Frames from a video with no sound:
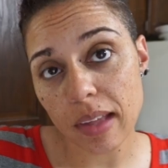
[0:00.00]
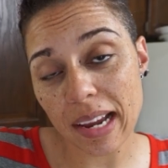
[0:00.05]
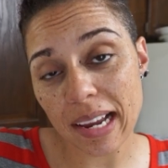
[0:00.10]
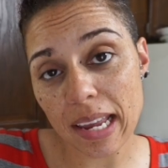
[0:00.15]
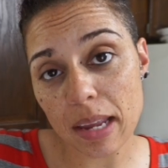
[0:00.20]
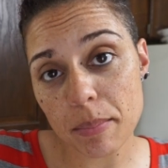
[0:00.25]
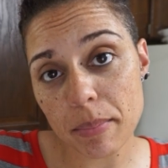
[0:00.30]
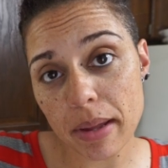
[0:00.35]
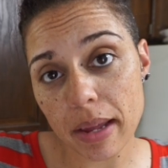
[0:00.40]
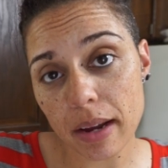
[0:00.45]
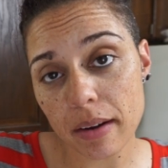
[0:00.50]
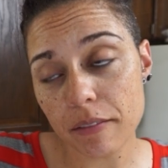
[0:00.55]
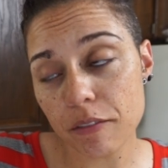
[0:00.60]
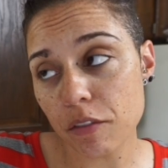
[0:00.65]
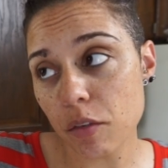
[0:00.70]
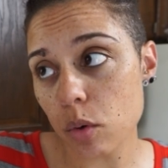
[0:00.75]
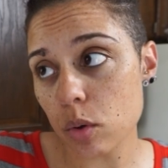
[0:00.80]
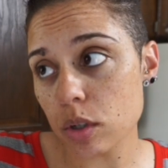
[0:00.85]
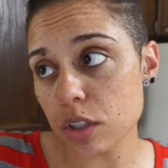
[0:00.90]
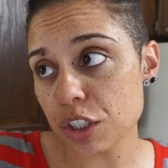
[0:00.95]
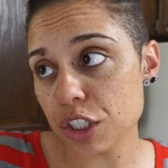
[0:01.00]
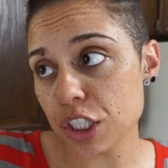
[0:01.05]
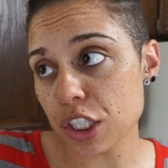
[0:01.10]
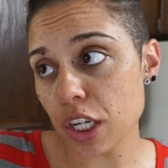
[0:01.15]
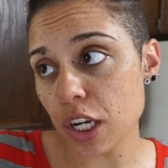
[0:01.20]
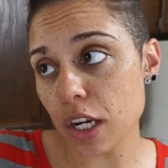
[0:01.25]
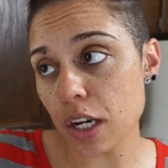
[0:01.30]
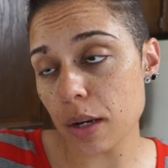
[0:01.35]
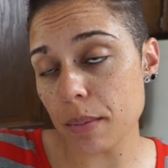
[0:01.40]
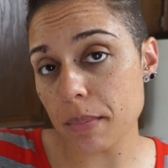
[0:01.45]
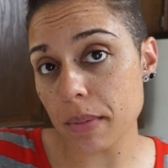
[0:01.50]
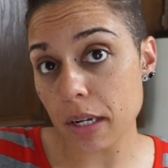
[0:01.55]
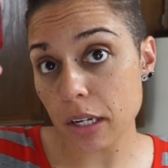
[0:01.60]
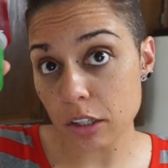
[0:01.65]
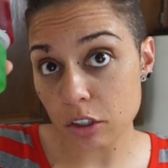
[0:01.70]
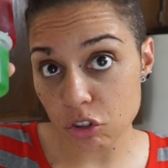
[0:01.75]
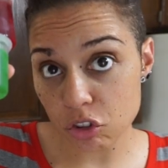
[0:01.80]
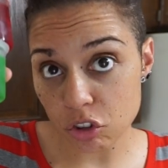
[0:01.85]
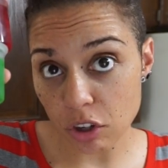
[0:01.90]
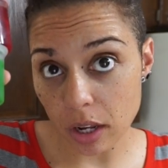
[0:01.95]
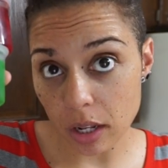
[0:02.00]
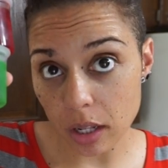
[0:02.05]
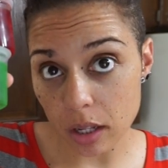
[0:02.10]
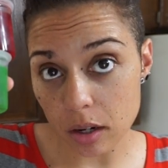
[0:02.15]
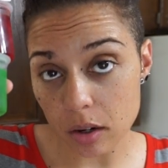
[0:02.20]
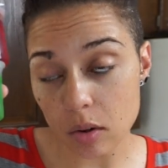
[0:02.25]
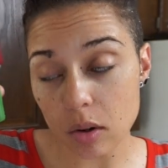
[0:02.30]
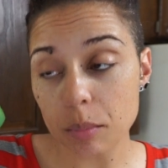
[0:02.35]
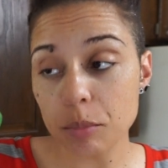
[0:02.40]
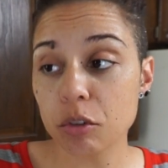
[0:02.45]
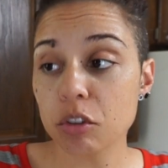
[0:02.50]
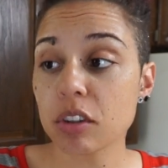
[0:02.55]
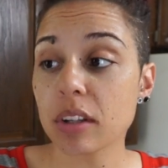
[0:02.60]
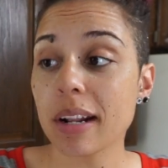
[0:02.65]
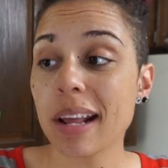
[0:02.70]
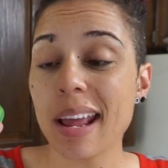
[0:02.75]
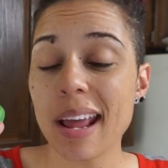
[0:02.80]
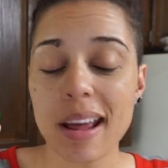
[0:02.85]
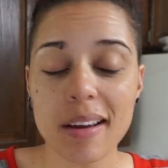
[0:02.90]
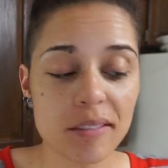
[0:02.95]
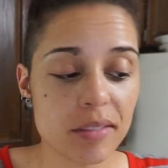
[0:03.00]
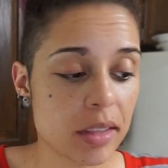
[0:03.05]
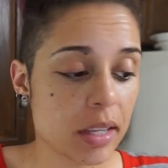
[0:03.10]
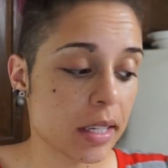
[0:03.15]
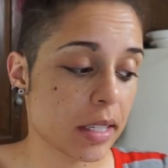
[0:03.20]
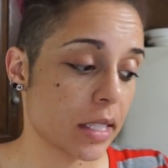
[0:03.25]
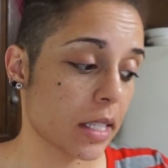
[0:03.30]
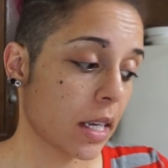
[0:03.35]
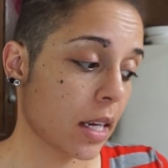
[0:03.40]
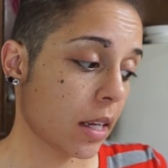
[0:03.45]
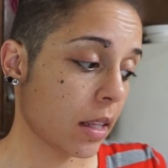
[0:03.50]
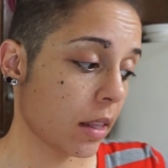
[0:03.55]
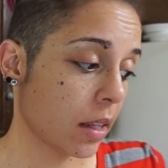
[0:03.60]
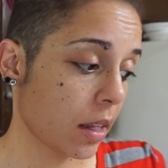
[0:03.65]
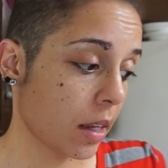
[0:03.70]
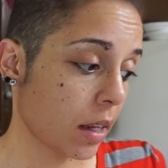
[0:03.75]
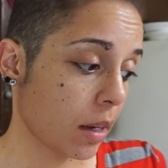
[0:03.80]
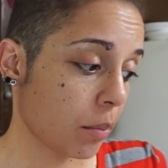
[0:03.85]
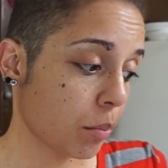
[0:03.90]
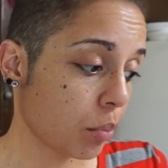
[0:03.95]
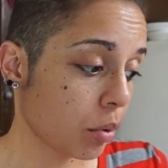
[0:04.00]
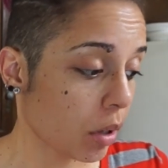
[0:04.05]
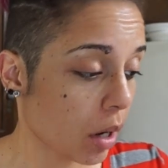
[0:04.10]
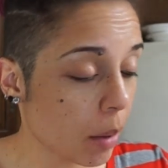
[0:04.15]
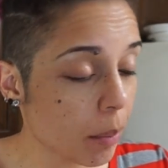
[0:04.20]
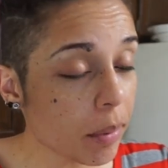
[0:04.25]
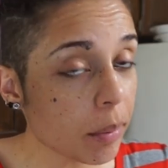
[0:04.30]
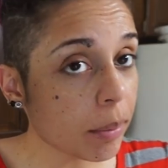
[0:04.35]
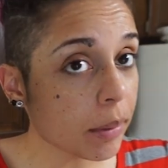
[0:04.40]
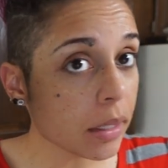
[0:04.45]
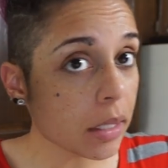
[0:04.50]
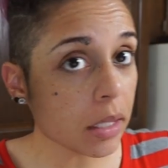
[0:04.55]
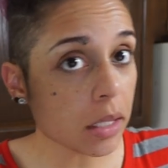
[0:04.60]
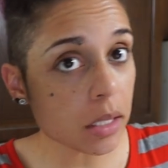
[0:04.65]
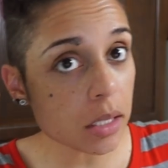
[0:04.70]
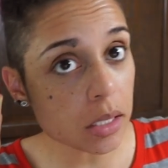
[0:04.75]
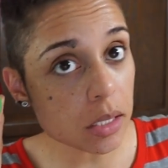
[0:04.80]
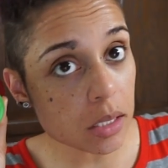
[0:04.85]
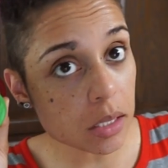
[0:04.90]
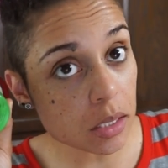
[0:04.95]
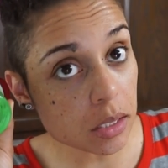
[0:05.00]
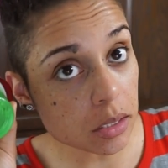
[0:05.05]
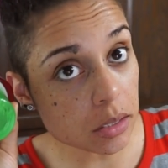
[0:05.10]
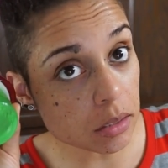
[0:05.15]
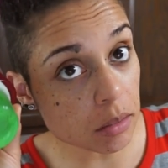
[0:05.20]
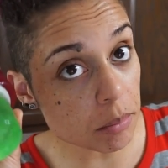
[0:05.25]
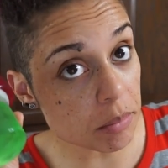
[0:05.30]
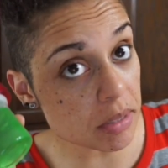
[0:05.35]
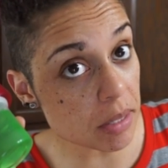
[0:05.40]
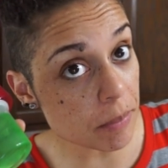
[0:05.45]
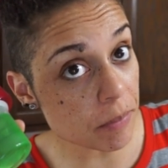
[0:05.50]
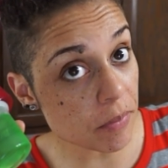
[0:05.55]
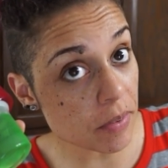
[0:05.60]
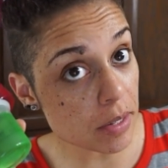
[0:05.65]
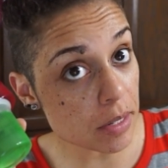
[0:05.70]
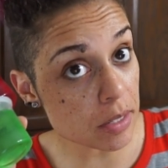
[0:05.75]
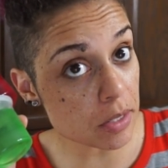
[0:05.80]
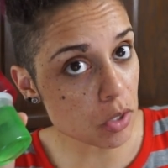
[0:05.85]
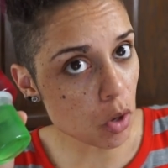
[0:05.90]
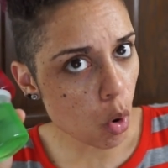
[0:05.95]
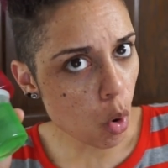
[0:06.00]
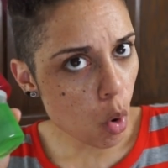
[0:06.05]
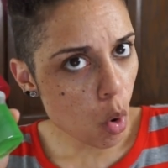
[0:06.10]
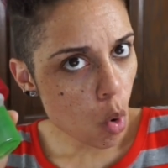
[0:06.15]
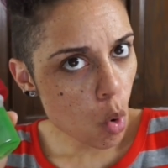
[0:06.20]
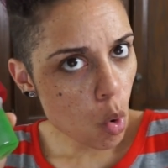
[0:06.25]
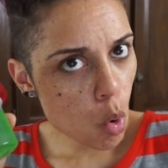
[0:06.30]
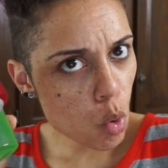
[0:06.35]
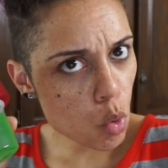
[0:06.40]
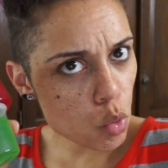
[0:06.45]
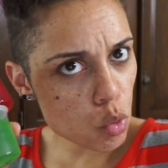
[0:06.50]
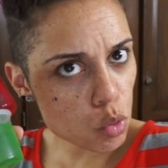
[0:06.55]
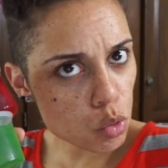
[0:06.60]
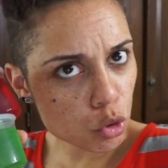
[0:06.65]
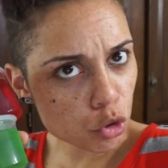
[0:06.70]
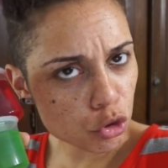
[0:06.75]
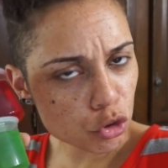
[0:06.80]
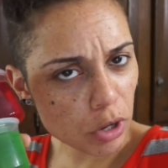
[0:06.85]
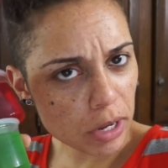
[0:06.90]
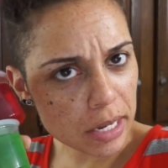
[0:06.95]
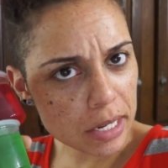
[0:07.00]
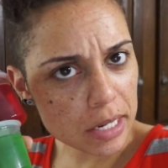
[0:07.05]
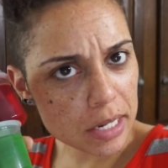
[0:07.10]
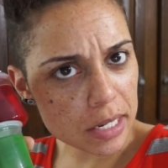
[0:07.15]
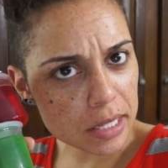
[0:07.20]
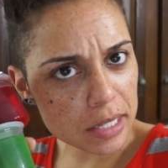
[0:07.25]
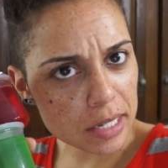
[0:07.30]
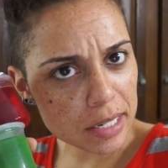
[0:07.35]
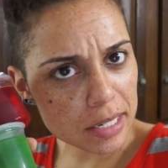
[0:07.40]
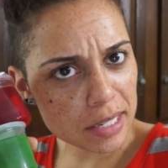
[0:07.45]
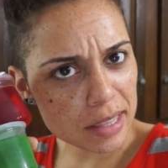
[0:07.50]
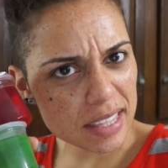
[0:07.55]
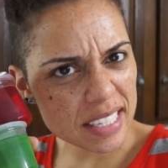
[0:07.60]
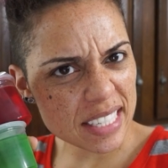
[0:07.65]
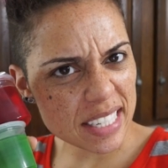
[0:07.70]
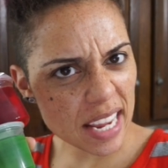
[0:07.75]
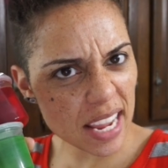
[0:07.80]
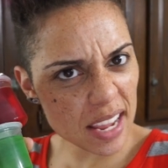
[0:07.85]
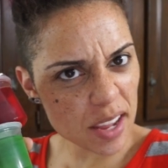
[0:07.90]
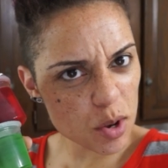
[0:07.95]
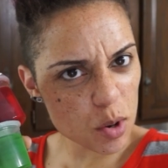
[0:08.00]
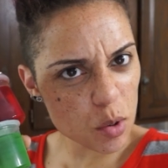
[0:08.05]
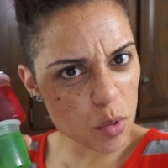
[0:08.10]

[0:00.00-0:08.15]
I came back for some Jell-O. I'm just gonna have this and then probably some Zip Fizz. Ooh, shaking it at the end of the day.